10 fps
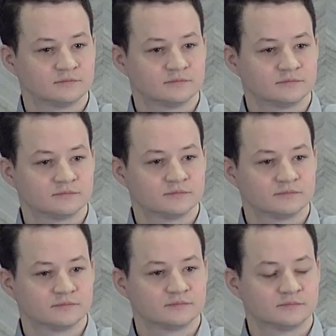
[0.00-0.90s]

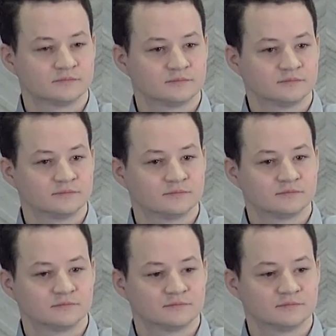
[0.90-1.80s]

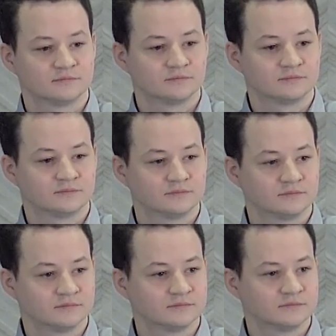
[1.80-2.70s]

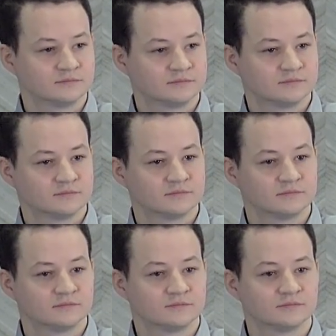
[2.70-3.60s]

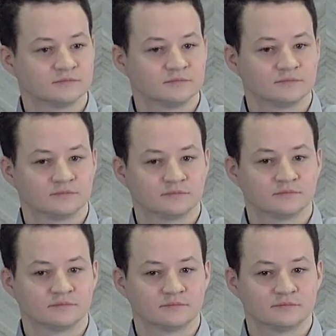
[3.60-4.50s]

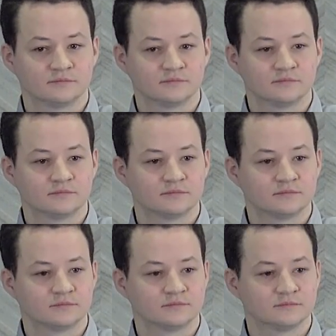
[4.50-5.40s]

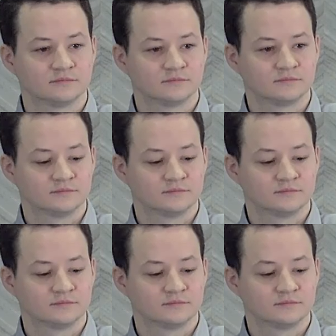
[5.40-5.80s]
No one is speaking in this clip.